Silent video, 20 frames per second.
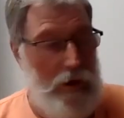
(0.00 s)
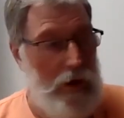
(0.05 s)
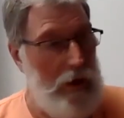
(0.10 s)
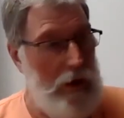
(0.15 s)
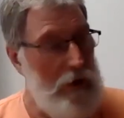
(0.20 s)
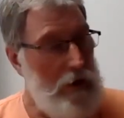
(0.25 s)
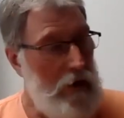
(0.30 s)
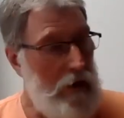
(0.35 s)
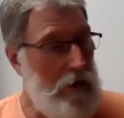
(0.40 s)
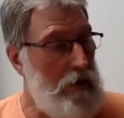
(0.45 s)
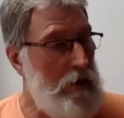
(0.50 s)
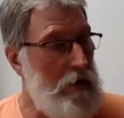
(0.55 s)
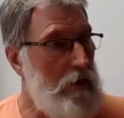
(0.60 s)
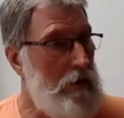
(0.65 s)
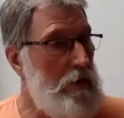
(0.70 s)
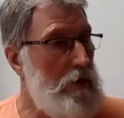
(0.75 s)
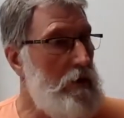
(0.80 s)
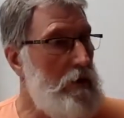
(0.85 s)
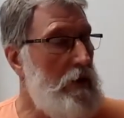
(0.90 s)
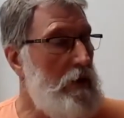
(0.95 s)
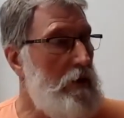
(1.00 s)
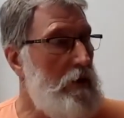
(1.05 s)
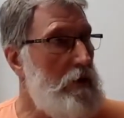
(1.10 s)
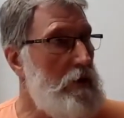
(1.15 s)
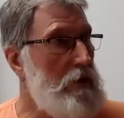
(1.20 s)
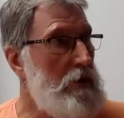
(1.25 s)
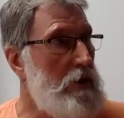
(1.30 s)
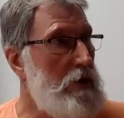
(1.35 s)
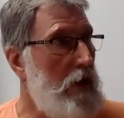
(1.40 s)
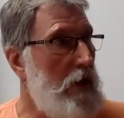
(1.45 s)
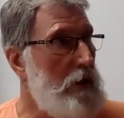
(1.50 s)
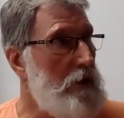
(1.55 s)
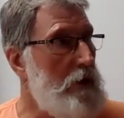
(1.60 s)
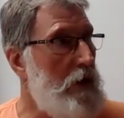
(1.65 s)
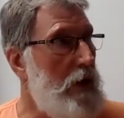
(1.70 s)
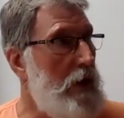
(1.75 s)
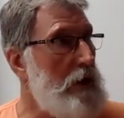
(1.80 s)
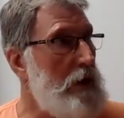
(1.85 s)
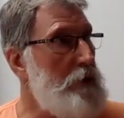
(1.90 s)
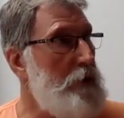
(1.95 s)
And then there is the
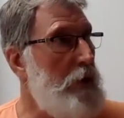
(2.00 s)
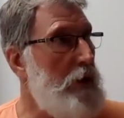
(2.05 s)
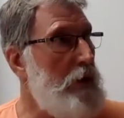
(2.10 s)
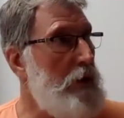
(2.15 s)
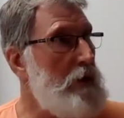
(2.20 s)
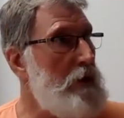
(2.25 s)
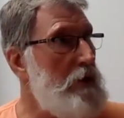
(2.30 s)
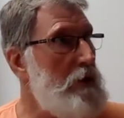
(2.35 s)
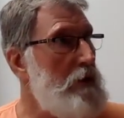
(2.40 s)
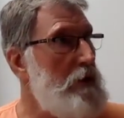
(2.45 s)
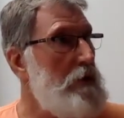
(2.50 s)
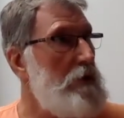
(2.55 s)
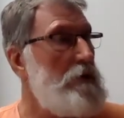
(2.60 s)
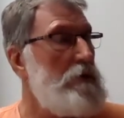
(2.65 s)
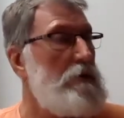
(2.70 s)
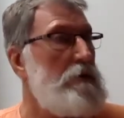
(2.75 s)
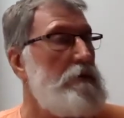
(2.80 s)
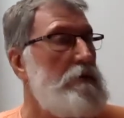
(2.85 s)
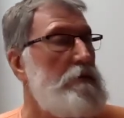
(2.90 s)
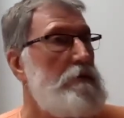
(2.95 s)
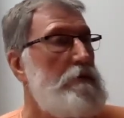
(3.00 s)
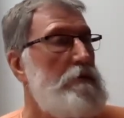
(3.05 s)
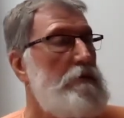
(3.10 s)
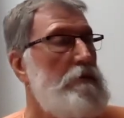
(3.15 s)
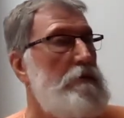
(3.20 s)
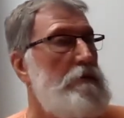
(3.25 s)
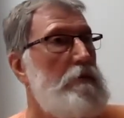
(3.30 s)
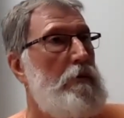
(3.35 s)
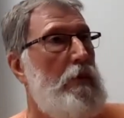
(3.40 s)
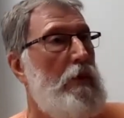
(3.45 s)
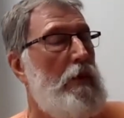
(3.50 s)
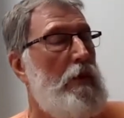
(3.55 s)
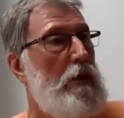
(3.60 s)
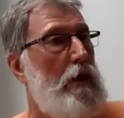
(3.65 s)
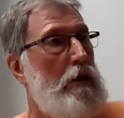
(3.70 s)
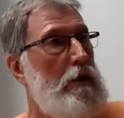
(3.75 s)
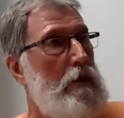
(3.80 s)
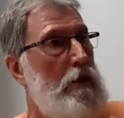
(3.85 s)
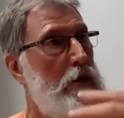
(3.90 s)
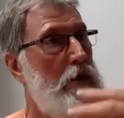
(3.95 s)
other aspect,
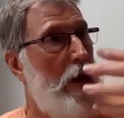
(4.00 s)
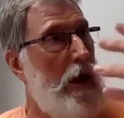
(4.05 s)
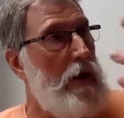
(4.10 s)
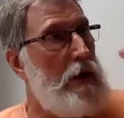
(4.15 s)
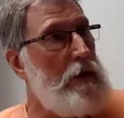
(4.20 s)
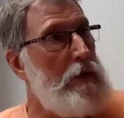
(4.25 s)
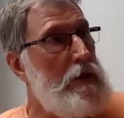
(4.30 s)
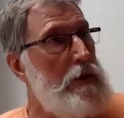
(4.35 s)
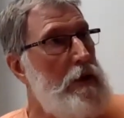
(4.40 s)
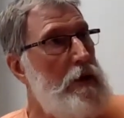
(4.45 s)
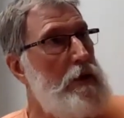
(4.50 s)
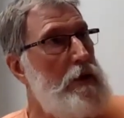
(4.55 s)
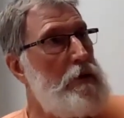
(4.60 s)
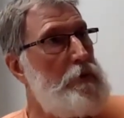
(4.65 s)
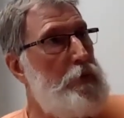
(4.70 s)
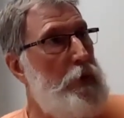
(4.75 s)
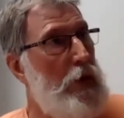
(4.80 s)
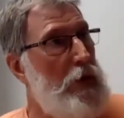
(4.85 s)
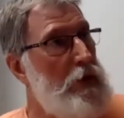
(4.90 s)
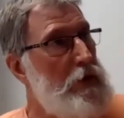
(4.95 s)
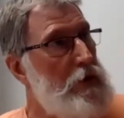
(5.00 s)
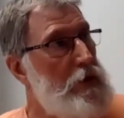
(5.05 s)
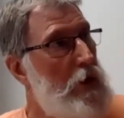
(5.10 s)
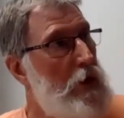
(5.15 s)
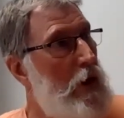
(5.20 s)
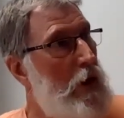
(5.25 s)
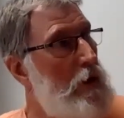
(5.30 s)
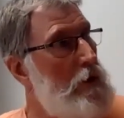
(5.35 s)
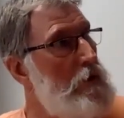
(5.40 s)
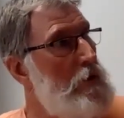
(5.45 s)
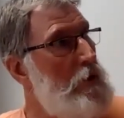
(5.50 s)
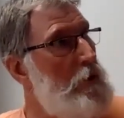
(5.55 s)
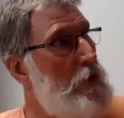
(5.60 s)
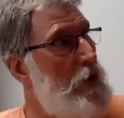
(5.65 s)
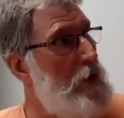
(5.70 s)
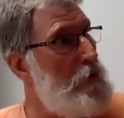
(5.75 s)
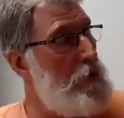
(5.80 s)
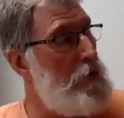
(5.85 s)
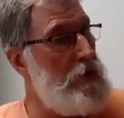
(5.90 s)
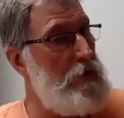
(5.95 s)
that the reality is based on the
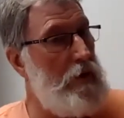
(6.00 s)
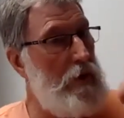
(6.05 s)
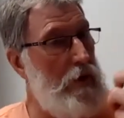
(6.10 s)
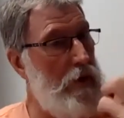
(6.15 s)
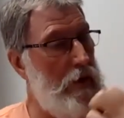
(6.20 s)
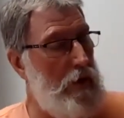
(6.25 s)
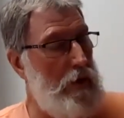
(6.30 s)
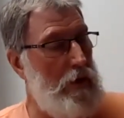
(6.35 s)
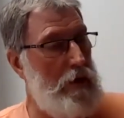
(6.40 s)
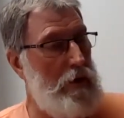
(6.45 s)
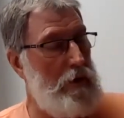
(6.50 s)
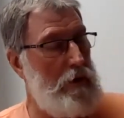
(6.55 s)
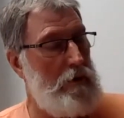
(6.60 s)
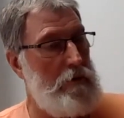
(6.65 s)
way we think.